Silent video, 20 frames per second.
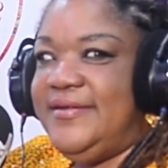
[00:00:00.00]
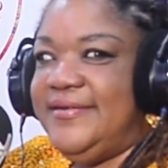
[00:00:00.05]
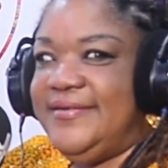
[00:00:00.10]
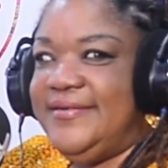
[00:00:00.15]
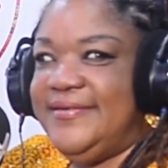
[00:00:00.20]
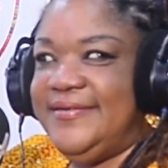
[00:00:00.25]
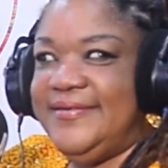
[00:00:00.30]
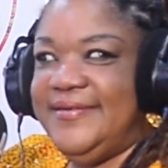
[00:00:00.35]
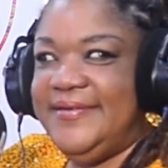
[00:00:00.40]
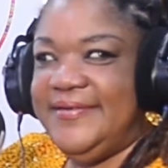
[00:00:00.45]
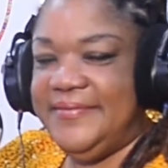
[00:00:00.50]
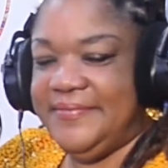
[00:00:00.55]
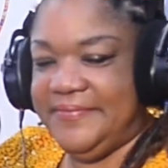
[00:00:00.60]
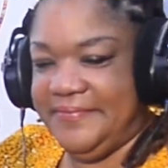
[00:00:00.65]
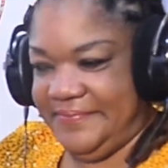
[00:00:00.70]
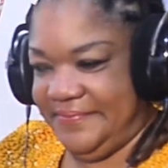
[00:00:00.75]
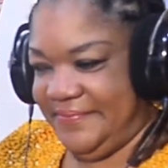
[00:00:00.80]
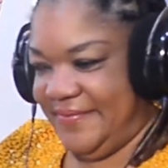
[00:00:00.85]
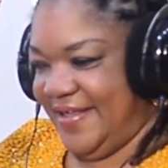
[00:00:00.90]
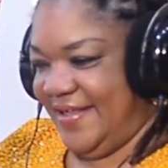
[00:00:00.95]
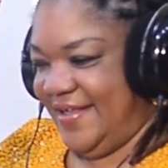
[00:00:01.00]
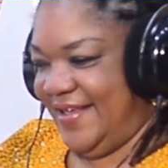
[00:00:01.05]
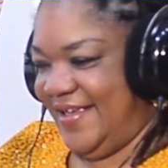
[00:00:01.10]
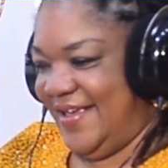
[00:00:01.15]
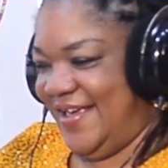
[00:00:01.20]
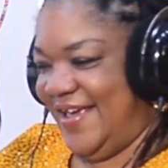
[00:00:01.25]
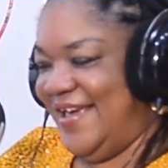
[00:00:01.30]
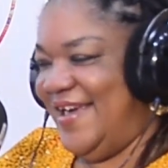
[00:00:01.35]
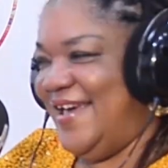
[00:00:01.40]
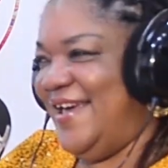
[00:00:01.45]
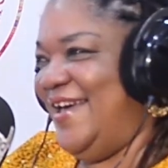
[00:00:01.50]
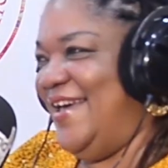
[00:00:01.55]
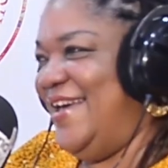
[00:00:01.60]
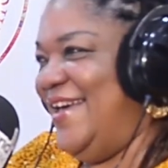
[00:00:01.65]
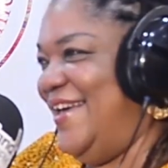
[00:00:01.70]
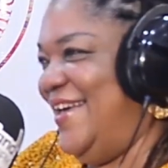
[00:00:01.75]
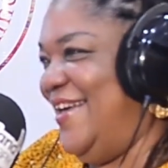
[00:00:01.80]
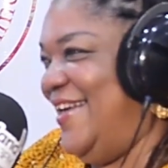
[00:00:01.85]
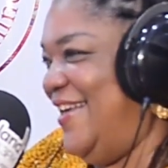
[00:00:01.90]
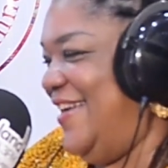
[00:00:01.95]

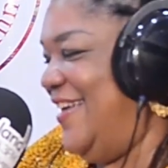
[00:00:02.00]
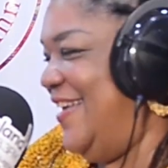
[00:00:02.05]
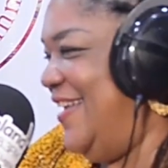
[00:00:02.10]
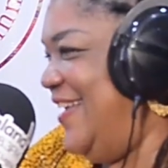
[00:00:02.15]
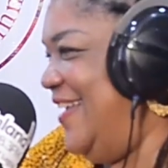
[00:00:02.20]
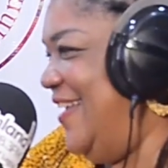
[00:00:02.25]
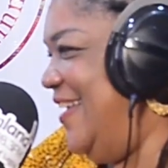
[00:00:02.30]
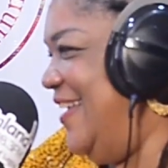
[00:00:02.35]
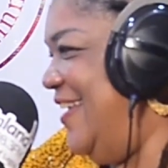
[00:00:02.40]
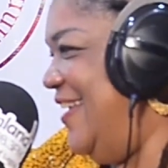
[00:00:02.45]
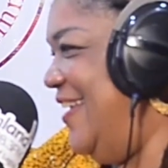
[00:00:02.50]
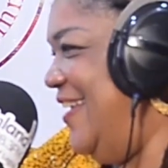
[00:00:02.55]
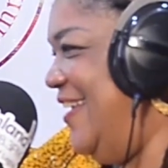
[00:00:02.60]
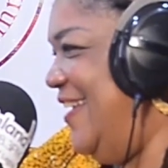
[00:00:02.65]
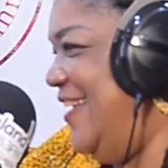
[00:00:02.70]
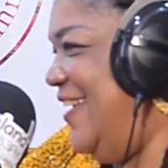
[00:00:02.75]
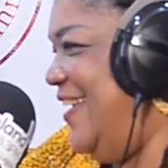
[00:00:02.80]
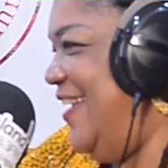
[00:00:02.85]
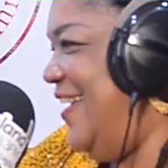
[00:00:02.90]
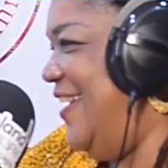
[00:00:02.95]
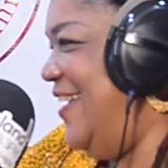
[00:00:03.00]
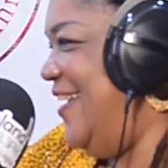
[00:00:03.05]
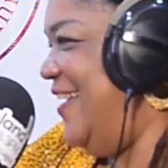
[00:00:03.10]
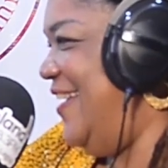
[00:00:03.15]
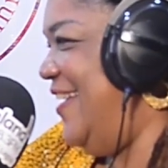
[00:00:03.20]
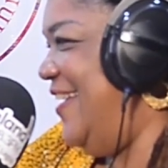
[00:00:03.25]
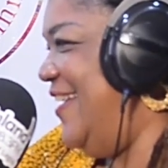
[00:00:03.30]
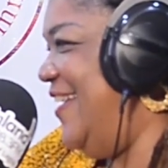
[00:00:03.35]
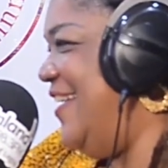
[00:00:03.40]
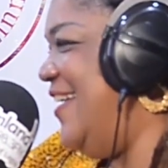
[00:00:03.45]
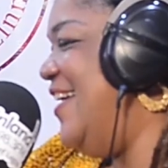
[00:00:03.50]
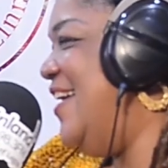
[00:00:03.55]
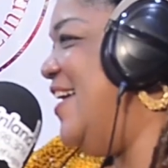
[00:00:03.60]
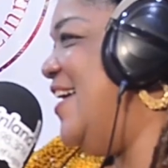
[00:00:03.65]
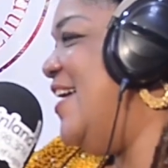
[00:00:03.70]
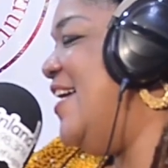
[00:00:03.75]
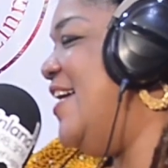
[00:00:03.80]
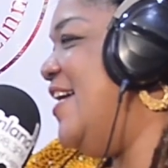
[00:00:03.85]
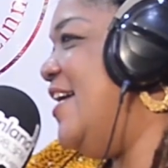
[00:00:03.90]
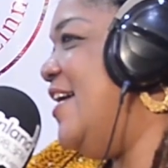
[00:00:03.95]

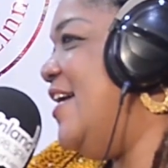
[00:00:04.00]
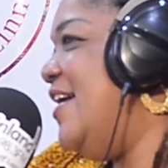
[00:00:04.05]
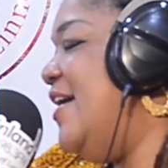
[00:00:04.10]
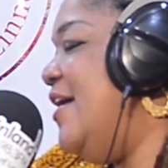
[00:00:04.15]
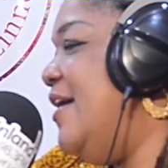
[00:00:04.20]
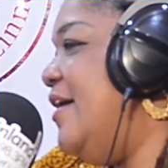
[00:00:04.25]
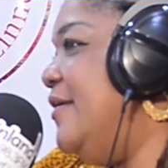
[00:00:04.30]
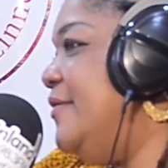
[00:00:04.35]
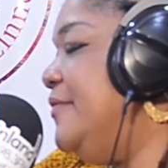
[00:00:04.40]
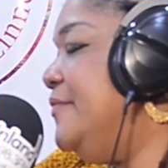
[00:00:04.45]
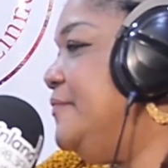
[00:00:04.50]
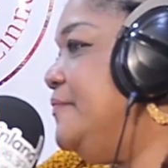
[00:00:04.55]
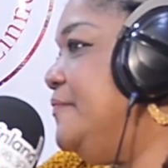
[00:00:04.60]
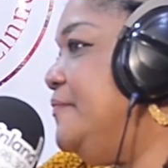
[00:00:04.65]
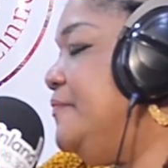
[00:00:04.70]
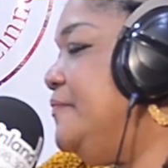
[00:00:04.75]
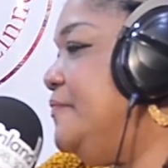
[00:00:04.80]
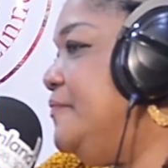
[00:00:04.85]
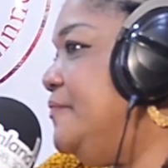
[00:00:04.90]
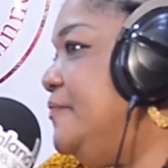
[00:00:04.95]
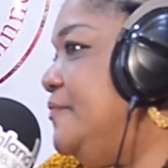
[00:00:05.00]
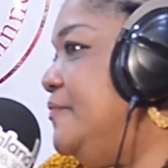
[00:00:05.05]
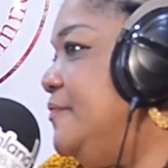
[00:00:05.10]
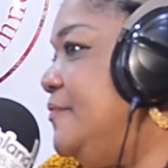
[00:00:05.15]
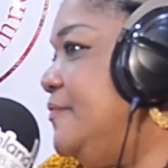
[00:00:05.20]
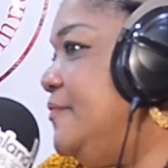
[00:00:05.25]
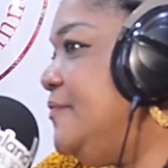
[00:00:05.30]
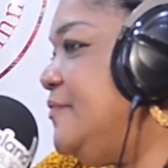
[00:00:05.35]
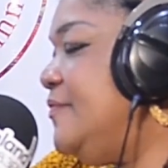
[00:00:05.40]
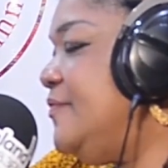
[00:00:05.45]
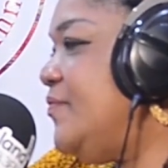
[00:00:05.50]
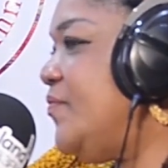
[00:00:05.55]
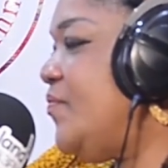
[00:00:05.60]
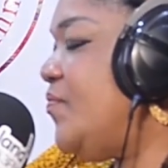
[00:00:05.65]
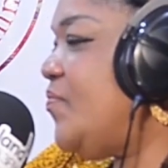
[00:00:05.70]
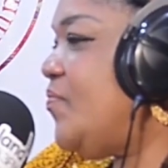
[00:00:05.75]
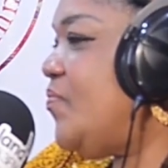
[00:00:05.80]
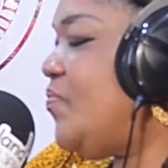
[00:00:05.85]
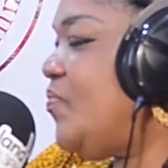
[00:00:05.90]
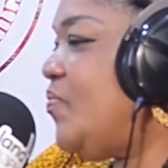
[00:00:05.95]

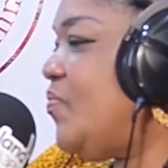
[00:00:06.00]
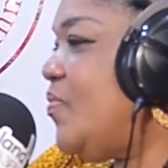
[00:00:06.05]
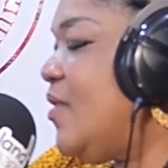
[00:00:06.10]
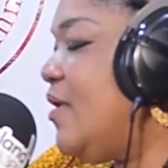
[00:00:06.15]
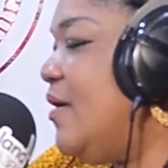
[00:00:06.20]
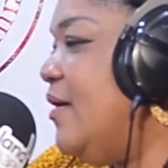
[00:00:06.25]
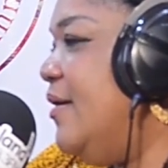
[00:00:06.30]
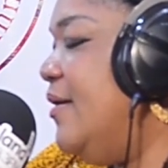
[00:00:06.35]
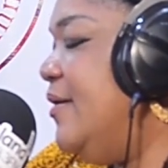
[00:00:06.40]
No words are spoken by the person on screen.